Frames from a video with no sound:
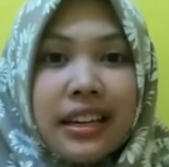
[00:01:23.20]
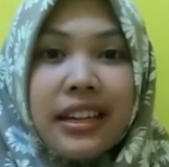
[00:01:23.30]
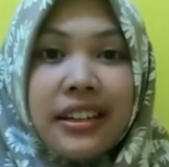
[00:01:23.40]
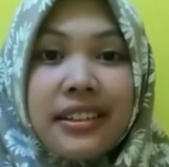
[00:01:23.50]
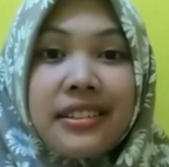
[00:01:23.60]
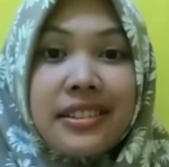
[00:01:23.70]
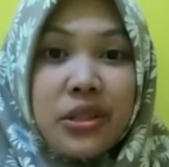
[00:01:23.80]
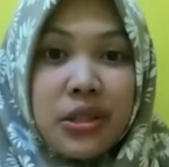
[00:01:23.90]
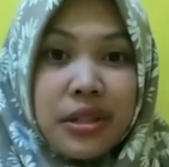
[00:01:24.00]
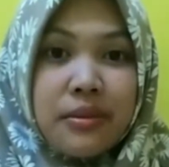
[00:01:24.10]
Here, the
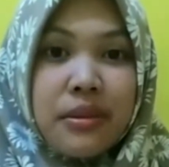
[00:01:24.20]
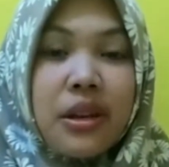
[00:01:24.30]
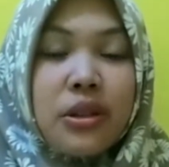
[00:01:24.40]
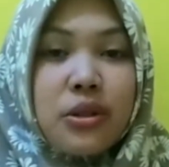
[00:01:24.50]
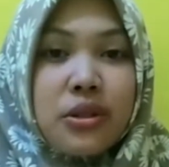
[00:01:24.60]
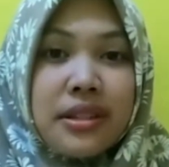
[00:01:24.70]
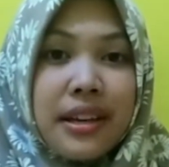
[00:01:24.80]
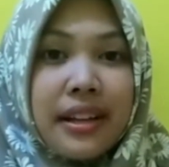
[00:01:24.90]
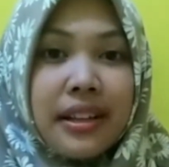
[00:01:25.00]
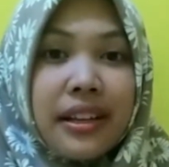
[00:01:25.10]
term
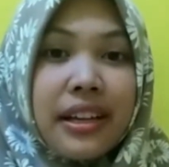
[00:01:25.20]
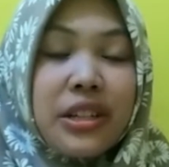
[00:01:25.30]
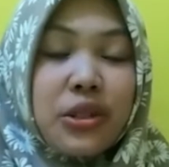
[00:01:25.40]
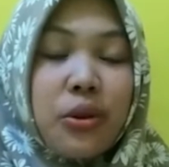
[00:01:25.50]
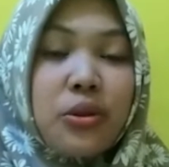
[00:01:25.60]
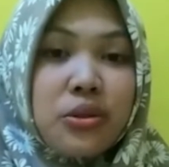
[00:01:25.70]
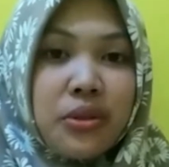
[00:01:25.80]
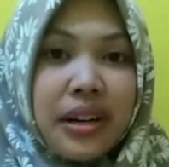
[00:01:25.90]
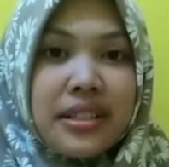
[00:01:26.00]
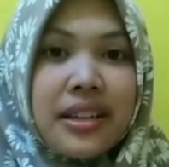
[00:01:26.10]
social, in
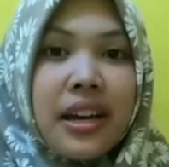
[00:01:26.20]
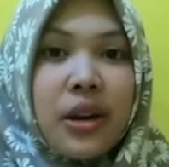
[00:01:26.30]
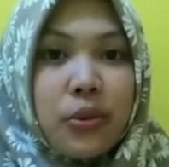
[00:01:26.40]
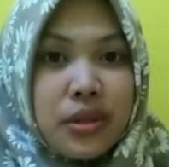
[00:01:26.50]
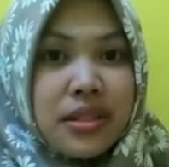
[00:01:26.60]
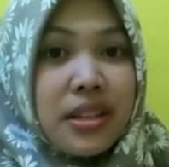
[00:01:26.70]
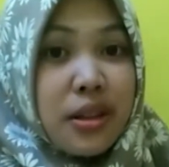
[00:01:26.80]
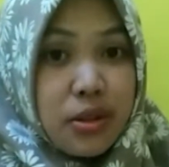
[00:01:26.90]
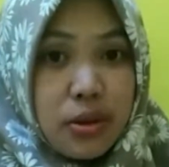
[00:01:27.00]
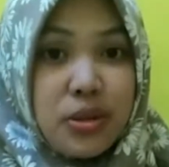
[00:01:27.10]
contrast
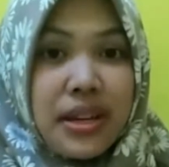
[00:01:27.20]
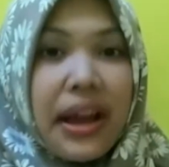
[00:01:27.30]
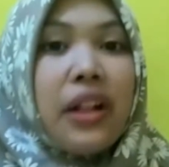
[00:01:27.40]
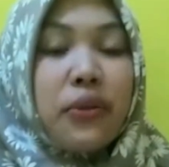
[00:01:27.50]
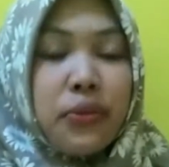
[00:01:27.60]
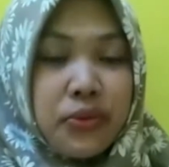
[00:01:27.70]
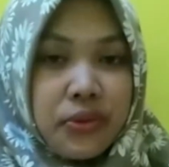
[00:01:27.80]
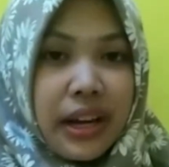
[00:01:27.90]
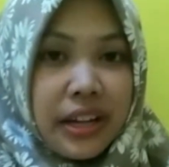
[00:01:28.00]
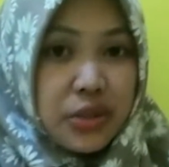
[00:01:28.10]
with those
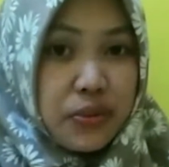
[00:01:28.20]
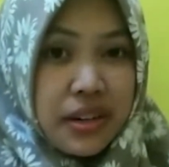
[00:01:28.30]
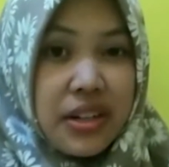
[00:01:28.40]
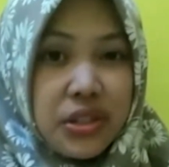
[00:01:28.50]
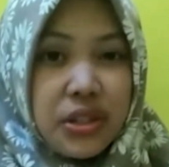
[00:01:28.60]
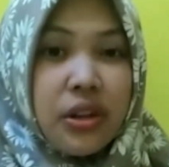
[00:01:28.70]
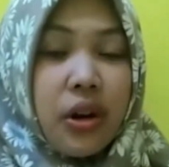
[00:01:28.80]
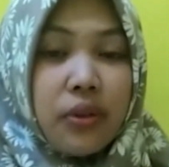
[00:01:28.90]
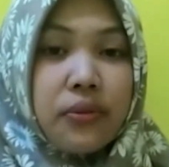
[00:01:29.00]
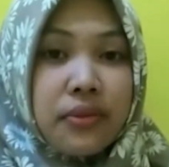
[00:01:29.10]
explanation
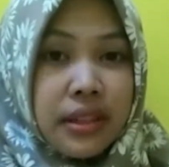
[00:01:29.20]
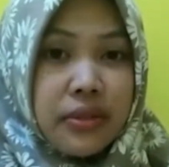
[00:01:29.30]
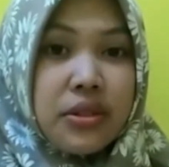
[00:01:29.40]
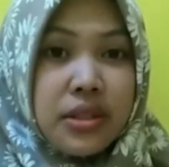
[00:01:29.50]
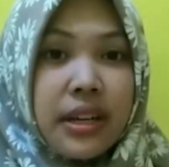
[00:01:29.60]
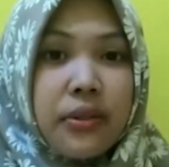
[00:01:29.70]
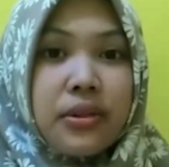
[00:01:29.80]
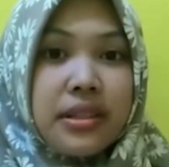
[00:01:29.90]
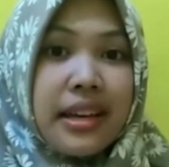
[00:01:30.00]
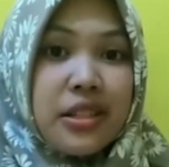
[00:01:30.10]
of linguistics
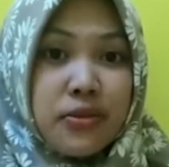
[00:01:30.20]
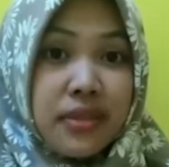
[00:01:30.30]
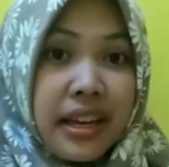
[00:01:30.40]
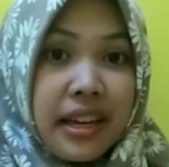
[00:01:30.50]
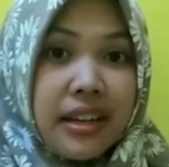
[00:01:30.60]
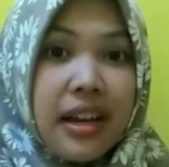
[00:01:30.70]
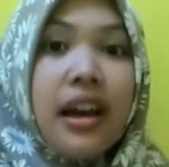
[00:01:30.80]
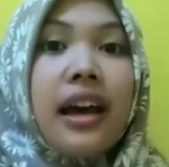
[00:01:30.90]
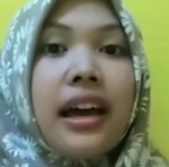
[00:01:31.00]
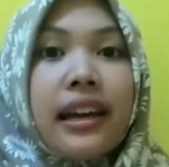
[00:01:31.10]
which explain
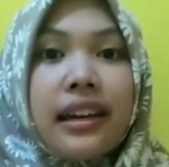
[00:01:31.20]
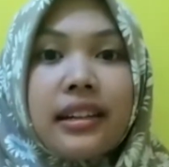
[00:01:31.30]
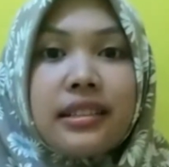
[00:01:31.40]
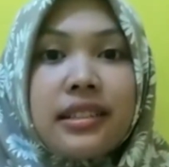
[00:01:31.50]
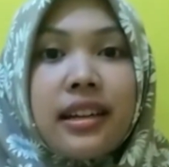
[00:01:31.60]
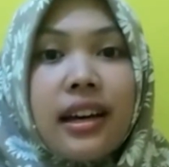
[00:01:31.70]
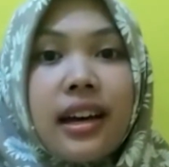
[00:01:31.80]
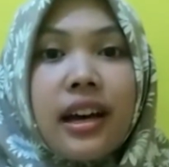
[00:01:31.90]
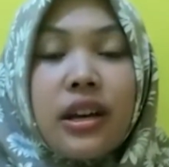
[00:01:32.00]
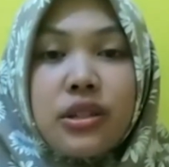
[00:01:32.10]
it
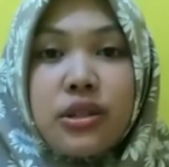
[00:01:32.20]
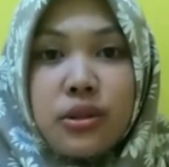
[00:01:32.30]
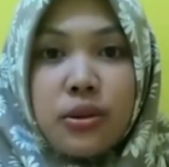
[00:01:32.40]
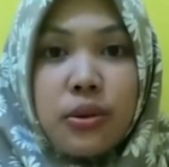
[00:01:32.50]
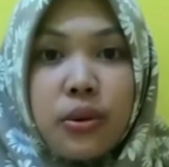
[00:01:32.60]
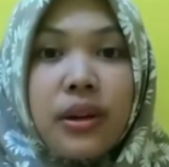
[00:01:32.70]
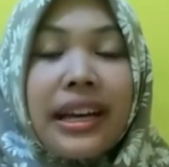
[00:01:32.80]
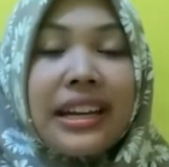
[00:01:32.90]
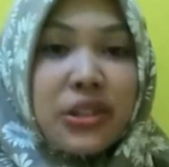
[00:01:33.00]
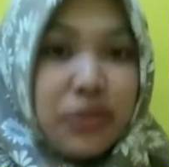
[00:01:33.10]
to
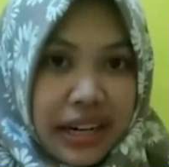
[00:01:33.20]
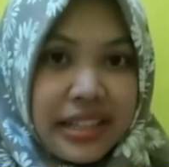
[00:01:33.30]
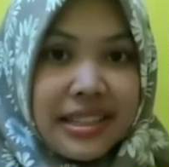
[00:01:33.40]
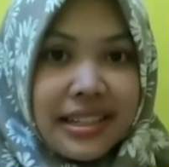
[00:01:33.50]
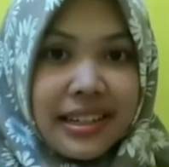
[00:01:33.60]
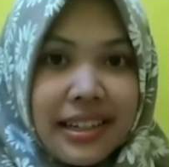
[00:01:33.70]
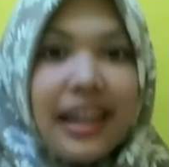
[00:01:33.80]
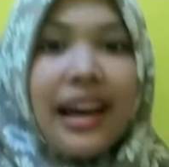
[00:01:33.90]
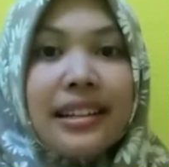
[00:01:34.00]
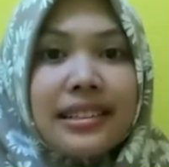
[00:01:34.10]
generate
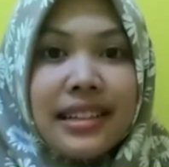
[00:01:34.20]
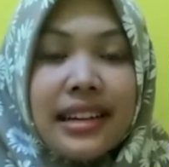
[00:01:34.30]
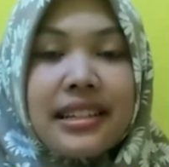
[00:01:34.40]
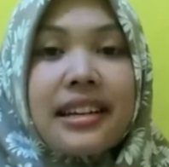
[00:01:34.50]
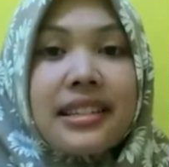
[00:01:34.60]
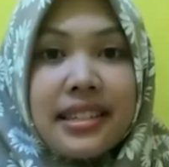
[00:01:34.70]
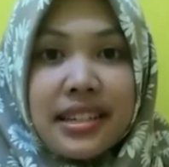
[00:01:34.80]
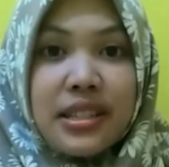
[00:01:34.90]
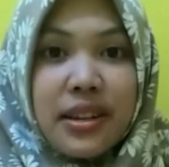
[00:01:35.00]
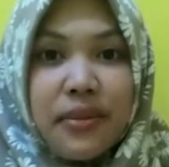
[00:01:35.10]
just a
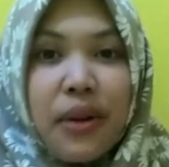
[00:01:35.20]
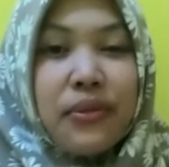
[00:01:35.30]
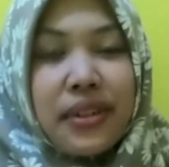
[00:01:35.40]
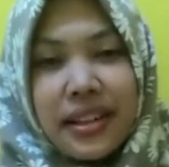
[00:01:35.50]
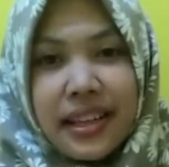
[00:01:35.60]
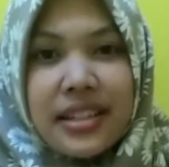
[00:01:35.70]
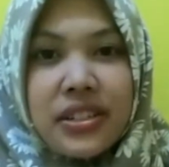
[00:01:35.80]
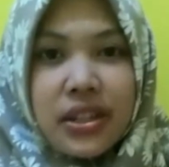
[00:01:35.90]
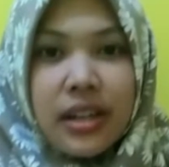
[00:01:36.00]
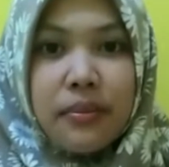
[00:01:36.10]
system of
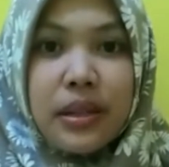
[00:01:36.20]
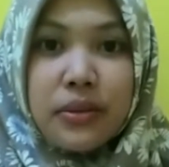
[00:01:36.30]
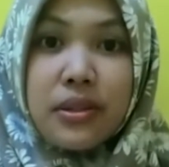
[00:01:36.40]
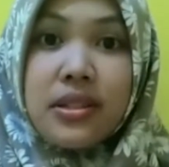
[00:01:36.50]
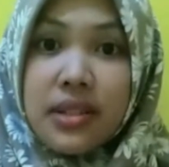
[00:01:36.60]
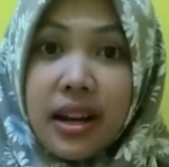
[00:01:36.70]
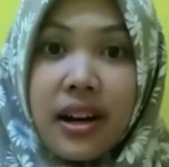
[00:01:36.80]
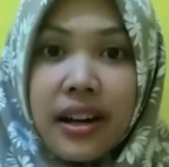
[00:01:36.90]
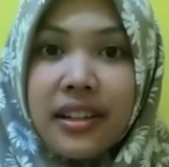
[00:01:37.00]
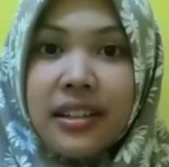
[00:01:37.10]
relation between
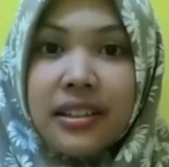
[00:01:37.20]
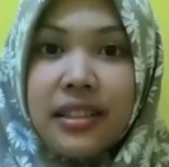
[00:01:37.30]
sign